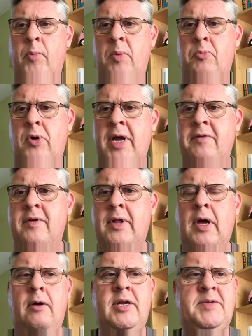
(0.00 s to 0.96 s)
We pray for
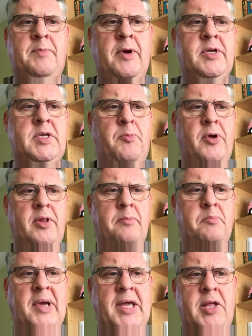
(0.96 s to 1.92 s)
the Holy Spirit to bring
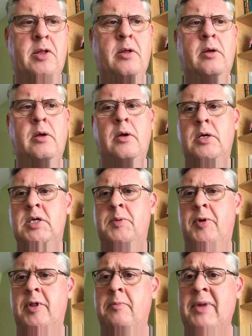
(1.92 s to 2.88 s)
them peace,
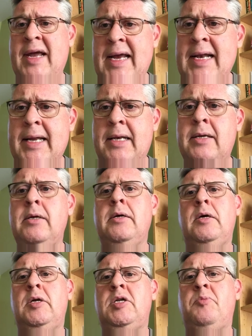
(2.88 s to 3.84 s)
to bring them healing,
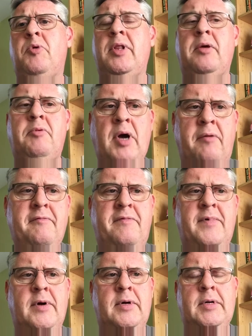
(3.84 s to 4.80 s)
to bring them
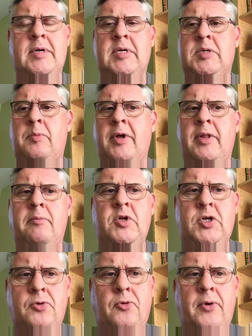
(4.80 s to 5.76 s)
comfort, to bring
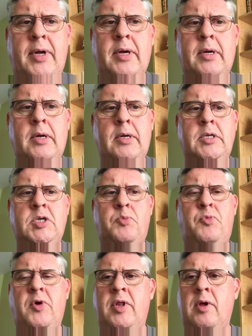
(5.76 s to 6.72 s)
them joy,
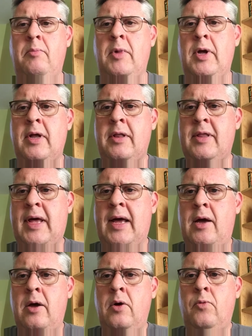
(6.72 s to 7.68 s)
to bring them
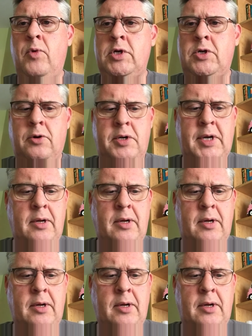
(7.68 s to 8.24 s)
that which God